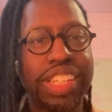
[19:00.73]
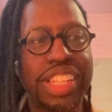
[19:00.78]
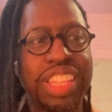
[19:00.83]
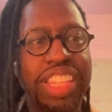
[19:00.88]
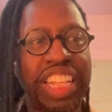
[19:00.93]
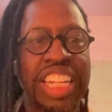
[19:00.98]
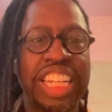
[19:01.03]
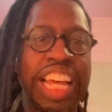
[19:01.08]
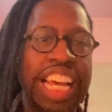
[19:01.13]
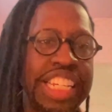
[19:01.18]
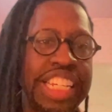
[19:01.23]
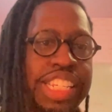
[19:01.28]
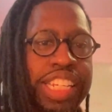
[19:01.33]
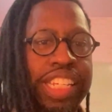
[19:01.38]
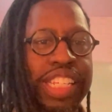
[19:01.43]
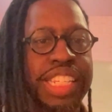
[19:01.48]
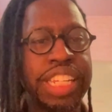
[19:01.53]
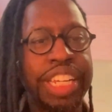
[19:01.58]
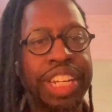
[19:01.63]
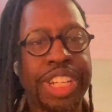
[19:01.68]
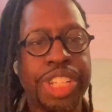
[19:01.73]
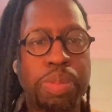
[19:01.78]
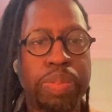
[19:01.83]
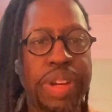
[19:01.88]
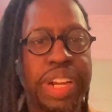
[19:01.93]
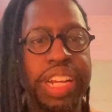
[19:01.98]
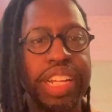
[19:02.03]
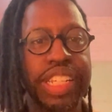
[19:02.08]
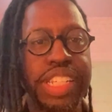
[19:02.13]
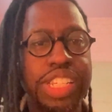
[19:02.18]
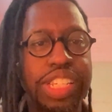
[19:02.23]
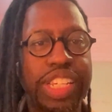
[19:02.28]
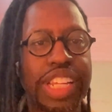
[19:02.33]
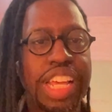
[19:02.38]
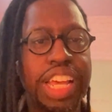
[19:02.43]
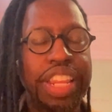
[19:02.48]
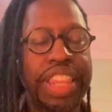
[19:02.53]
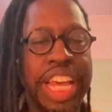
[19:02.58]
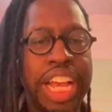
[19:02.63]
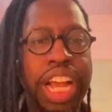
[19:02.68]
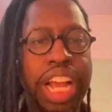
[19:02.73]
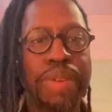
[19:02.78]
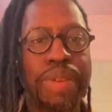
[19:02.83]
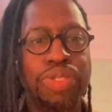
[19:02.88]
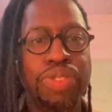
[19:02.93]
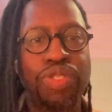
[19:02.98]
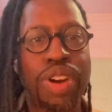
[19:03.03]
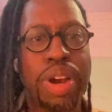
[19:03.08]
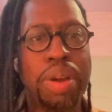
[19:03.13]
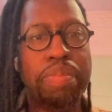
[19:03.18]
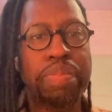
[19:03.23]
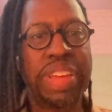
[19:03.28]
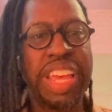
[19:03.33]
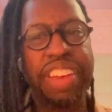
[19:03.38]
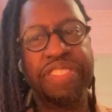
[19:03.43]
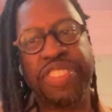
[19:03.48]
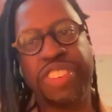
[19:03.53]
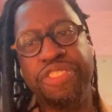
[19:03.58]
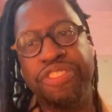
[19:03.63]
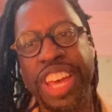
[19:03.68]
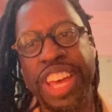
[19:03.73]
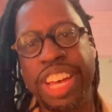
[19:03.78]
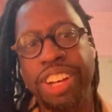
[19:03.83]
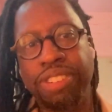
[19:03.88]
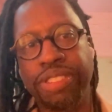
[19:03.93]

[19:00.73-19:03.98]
the lessons and experience that comes from if it failed,